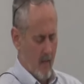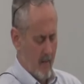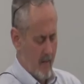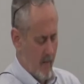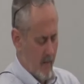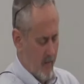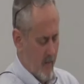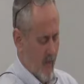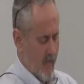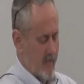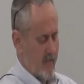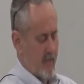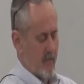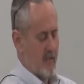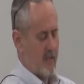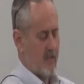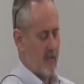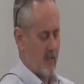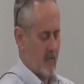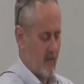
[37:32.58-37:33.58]
Dear
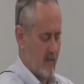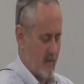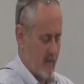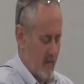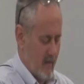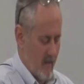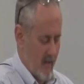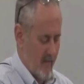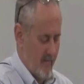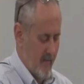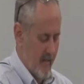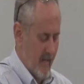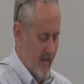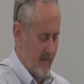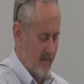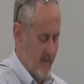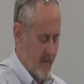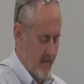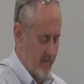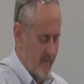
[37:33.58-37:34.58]
gracious, loving
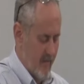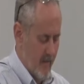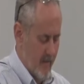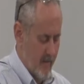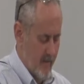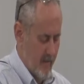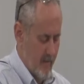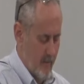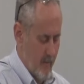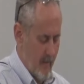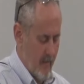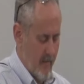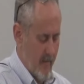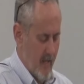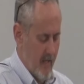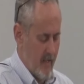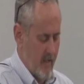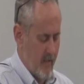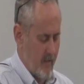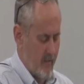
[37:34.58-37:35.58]
Heavenly Father, we
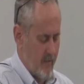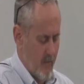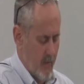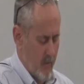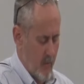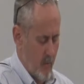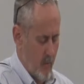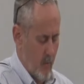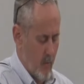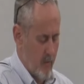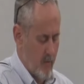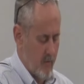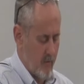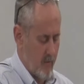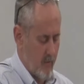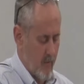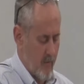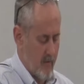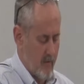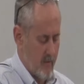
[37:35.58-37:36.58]
thank you for your words
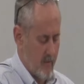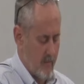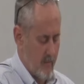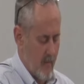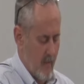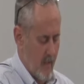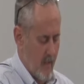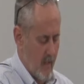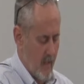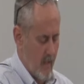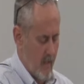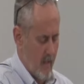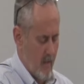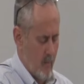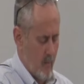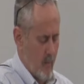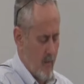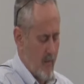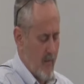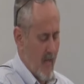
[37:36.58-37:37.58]
of wisdom.
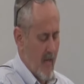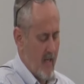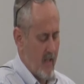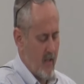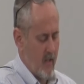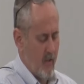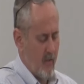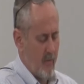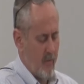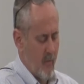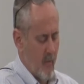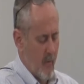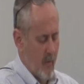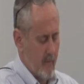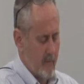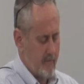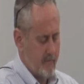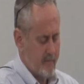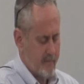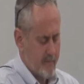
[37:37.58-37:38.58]
We thank you
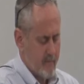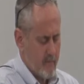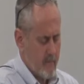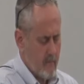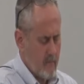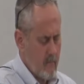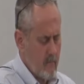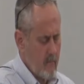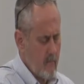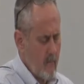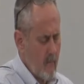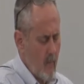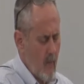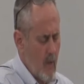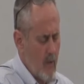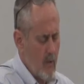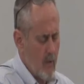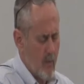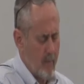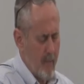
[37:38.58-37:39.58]
for
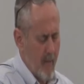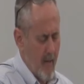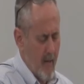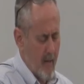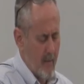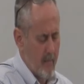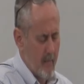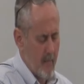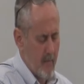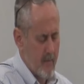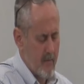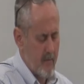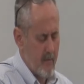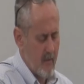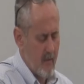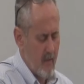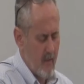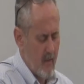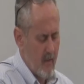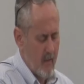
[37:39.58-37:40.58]
your parables.
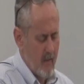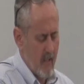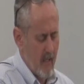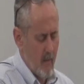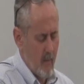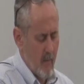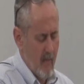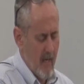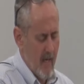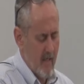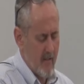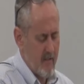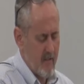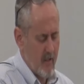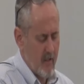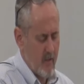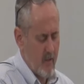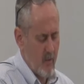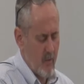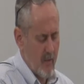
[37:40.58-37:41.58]
Now we ask
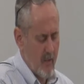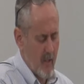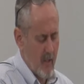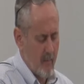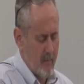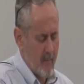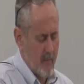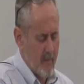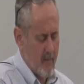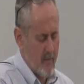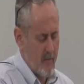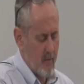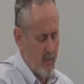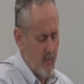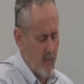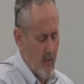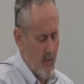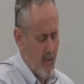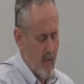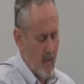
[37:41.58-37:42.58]
that you would help us
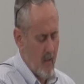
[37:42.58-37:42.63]
to